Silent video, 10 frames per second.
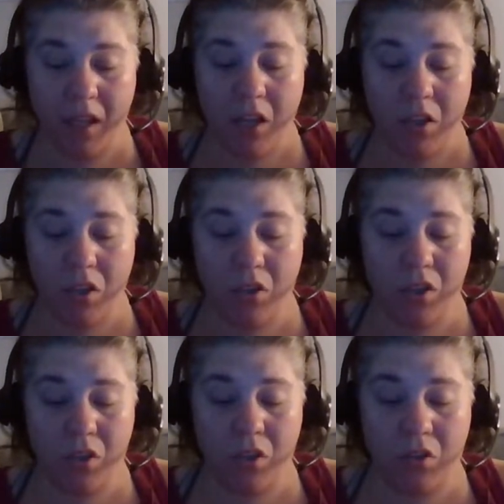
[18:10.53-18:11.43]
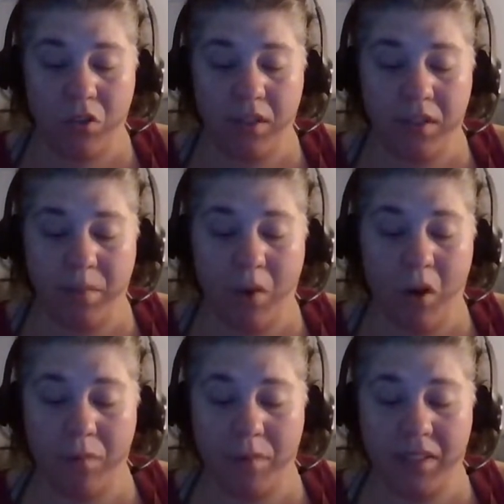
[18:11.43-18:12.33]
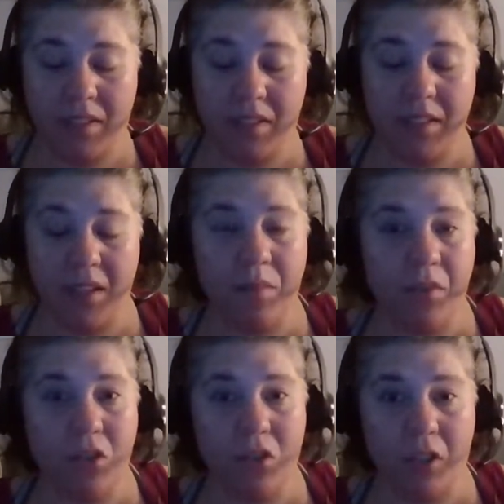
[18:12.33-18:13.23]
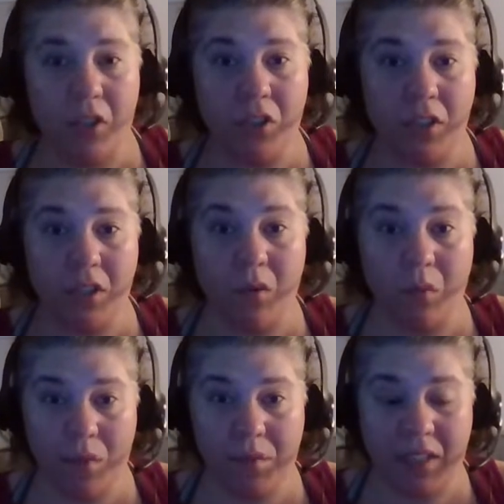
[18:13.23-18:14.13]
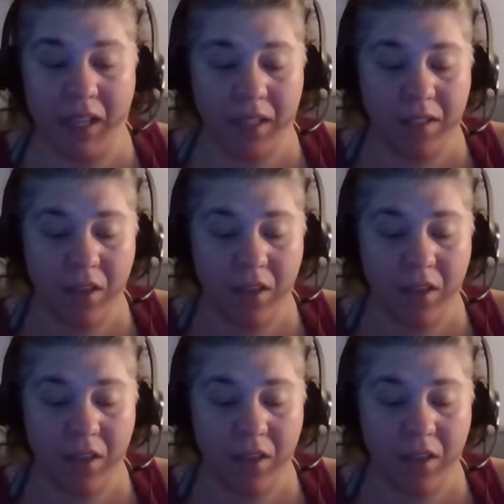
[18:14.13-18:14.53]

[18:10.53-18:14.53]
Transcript: you can go to the Small Business Administration website,